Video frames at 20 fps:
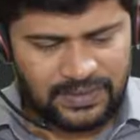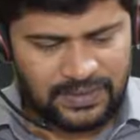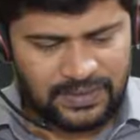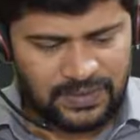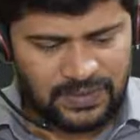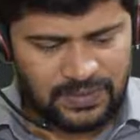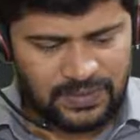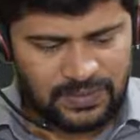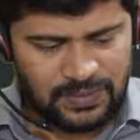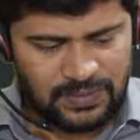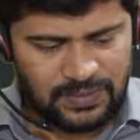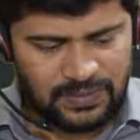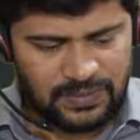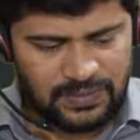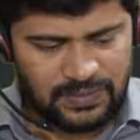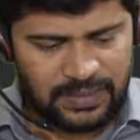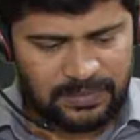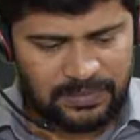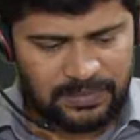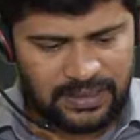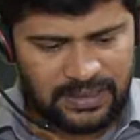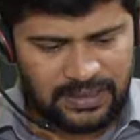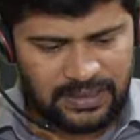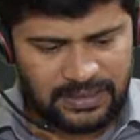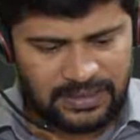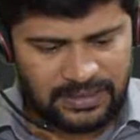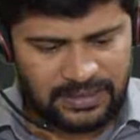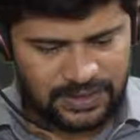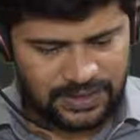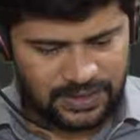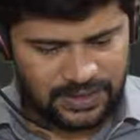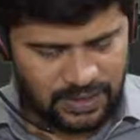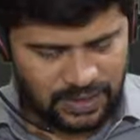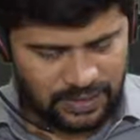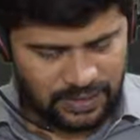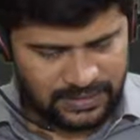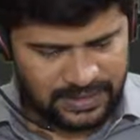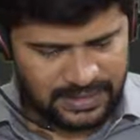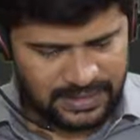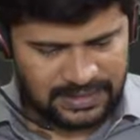So let me
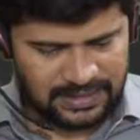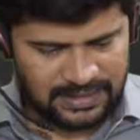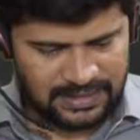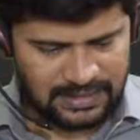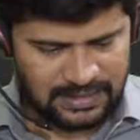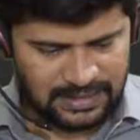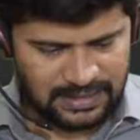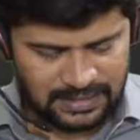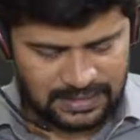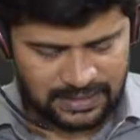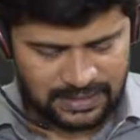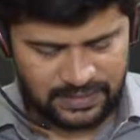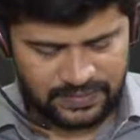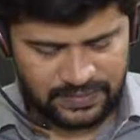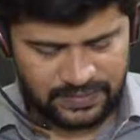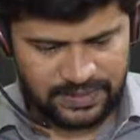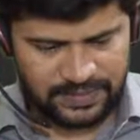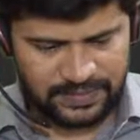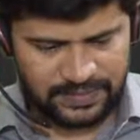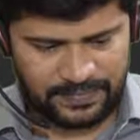stop the existing server.